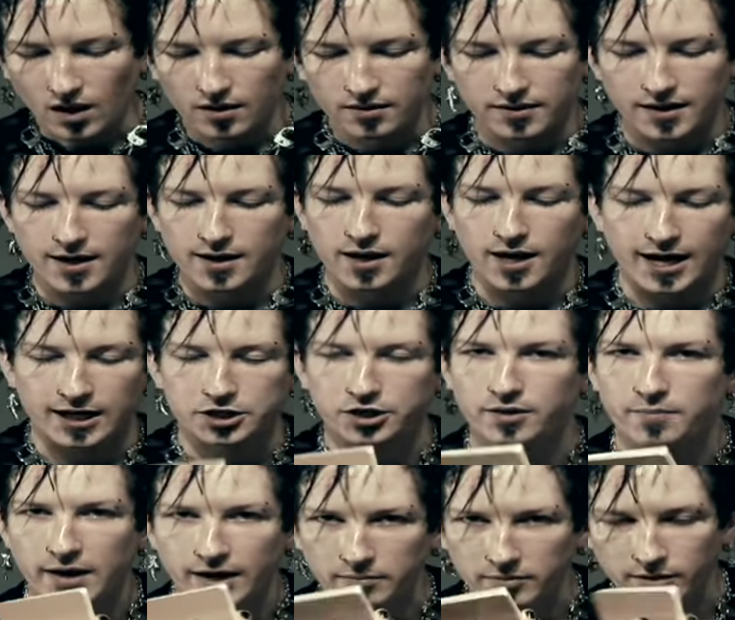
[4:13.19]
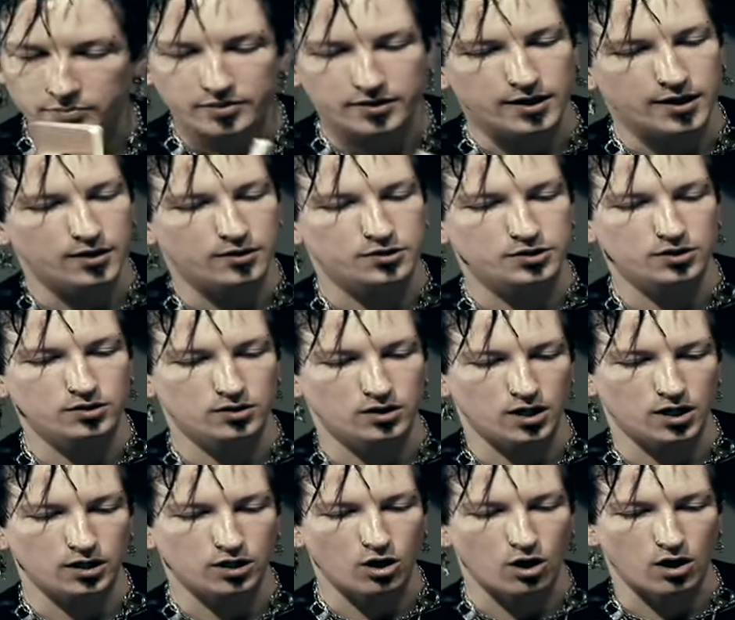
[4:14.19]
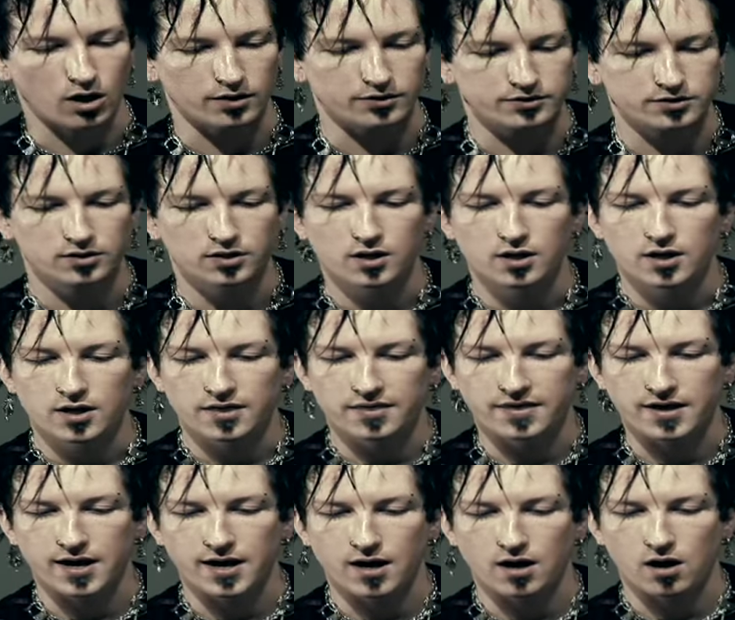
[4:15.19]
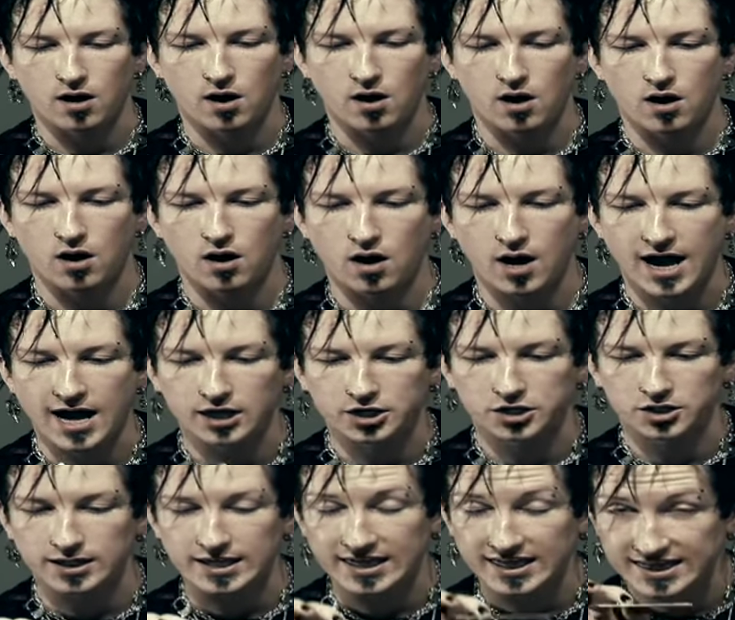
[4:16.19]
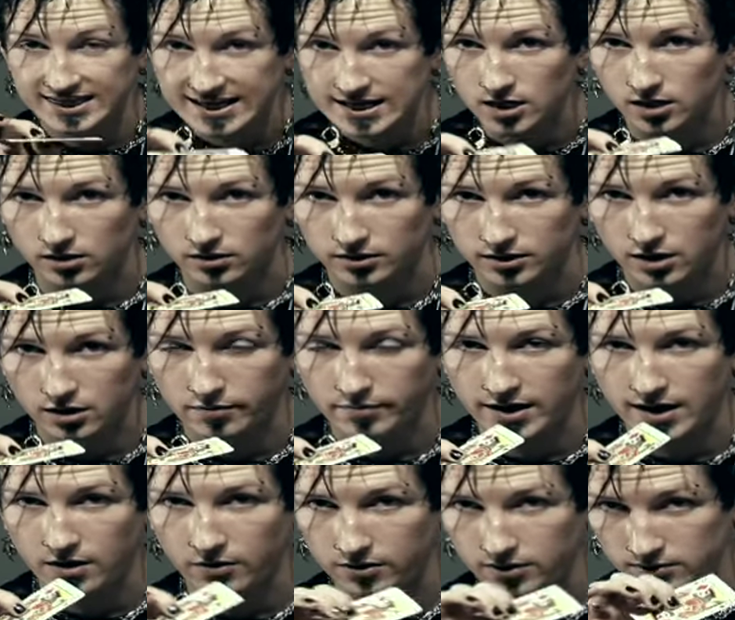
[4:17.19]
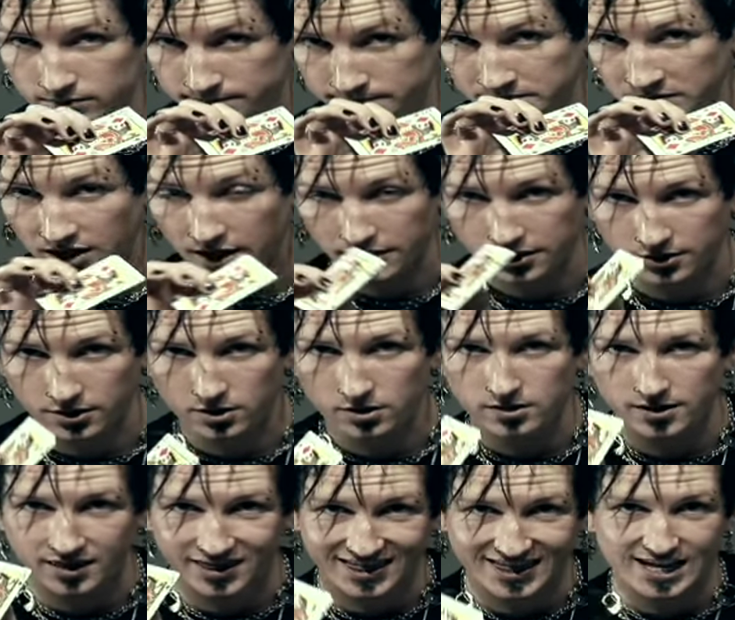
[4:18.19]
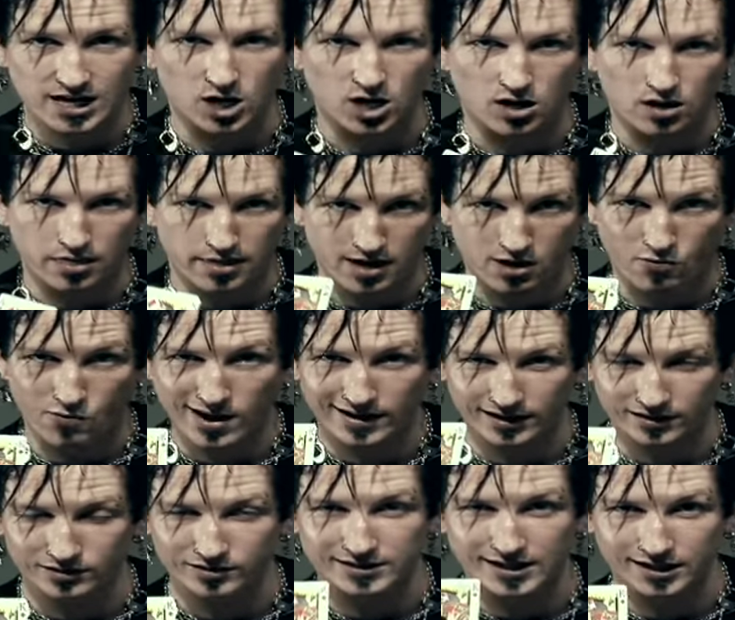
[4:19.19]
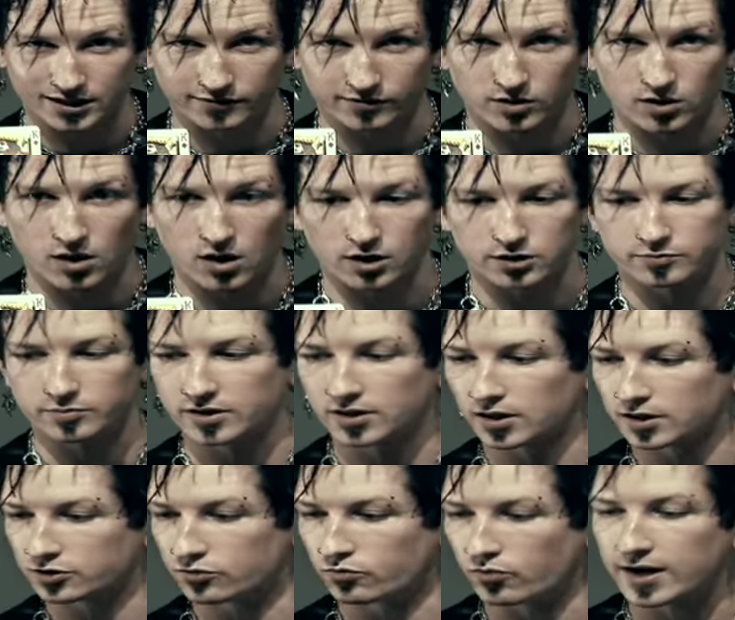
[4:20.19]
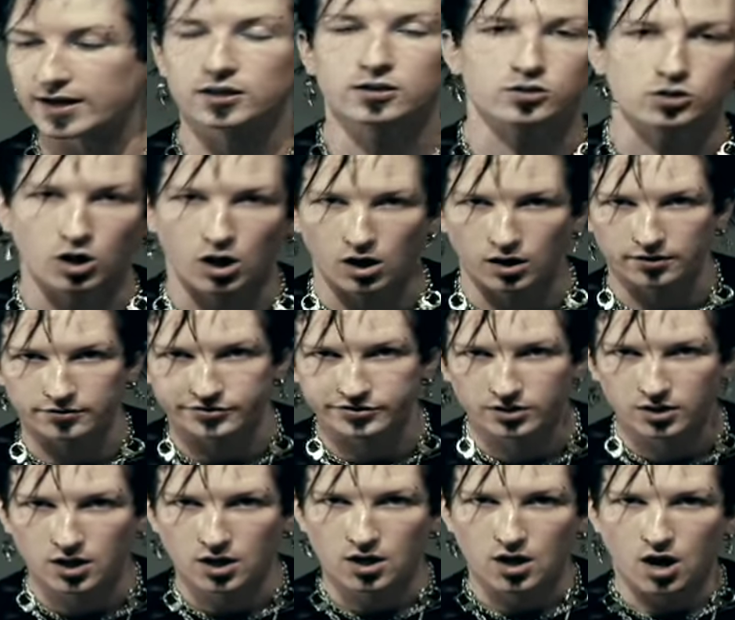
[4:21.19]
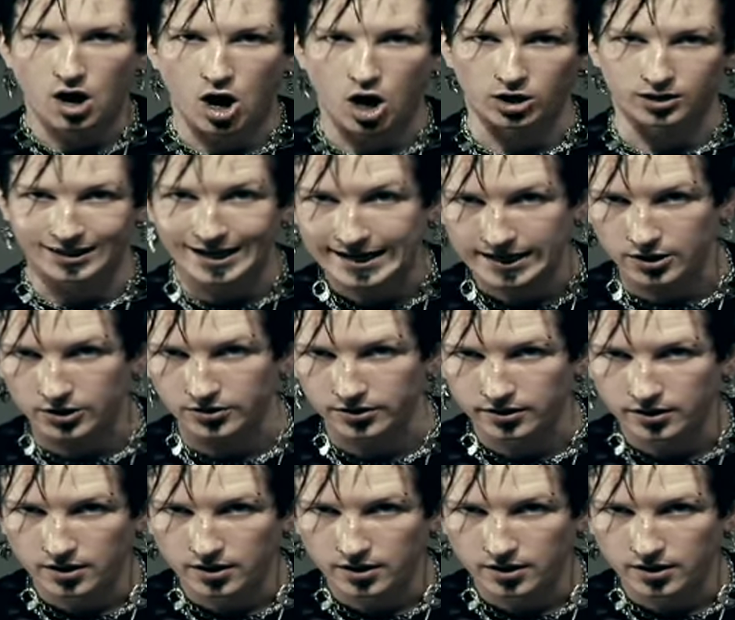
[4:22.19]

They actually make manipulators cards. They are actually thinner. They're about a third thinner than a regular deck of cards because regular cards are layered.